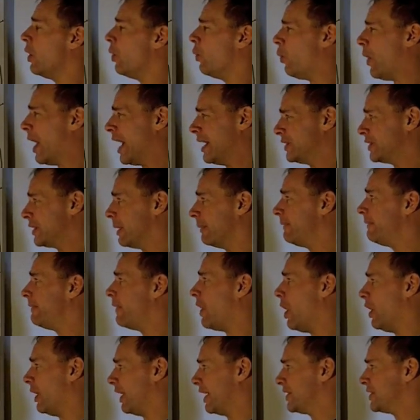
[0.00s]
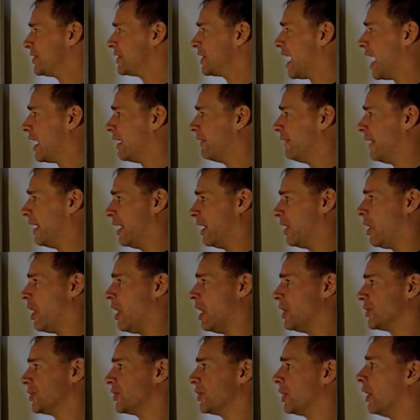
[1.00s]
winds up falling inside of N
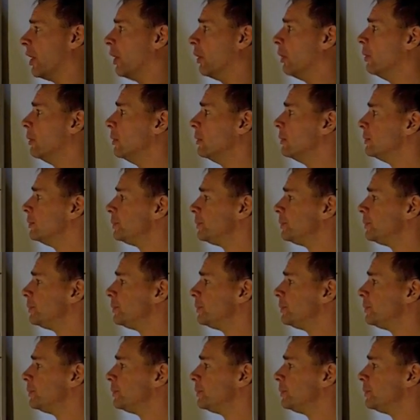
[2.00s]
also.